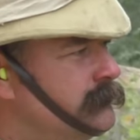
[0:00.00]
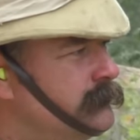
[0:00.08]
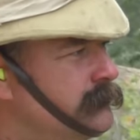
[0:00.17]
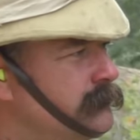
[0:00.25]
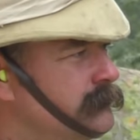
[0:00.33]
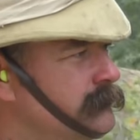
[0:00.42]

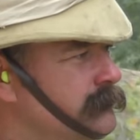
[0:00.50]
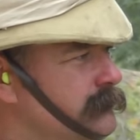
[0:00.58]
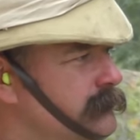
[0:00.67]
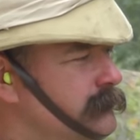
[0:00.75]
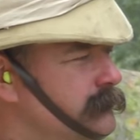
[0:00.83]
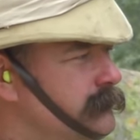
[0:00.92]

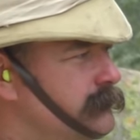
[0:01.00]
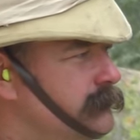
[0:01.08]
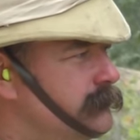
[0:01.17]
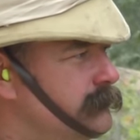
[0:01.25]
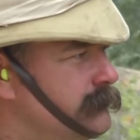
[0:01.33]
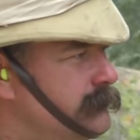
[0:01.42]

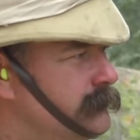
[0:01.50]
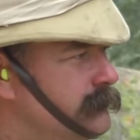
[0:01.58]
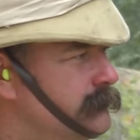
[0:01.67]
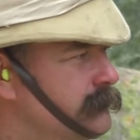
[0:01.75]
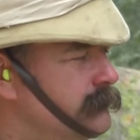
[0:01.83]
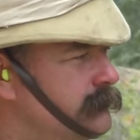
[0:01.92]

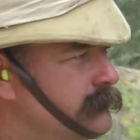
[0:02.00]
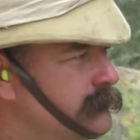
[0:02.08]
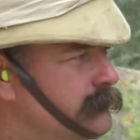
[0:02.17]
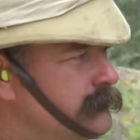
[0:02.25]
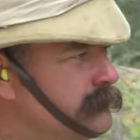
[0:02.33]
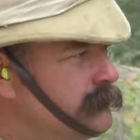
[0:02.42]

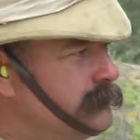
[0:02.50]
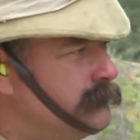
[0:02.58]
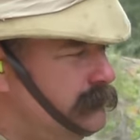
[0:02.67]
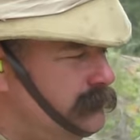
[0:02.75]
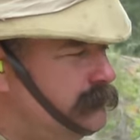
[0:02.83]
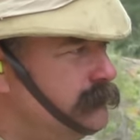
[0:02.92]

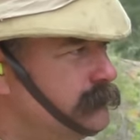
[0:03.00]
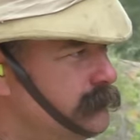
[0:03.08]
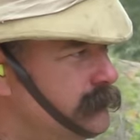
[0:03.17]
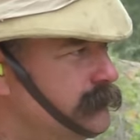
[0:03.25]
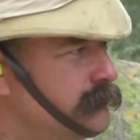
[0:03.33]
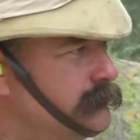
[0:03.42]

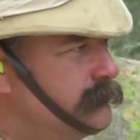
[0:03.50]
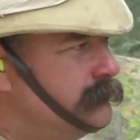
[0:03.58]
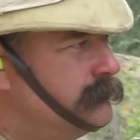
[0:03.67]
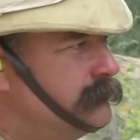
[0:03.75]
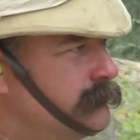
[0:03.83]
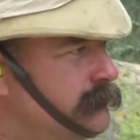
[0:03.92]

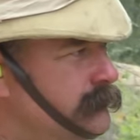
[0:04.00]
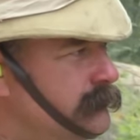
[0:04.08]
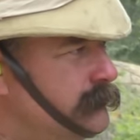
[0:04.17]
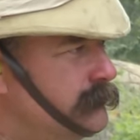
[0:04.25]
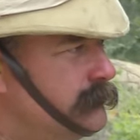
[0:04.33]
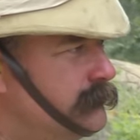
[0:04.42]

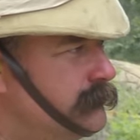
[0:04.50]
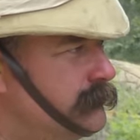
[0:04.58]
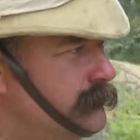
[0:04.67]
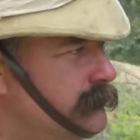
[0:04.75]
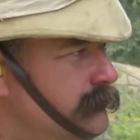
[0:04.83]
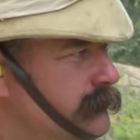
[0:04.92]

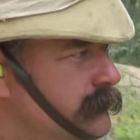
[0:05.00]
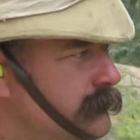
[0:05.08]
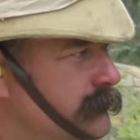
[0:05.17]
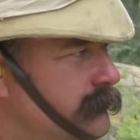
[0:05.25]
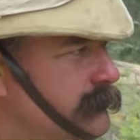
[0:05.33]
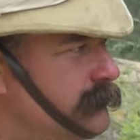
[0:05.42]
[no speech]